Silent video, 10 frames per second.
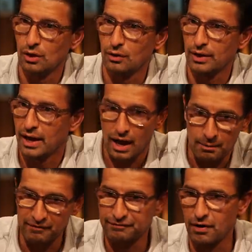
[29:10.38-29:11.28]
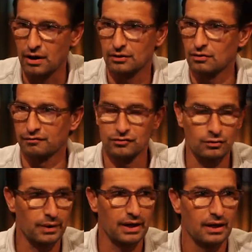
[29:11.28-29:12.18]
Yes. Okay? I'm yes. a father yes.
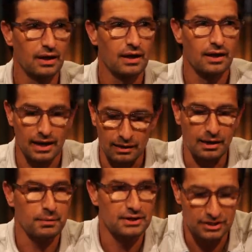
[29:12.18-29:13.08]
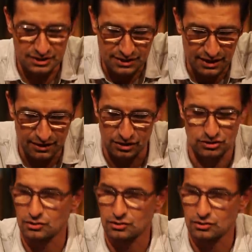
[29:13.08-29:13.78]
of three. Multiple Let me issues. just say this.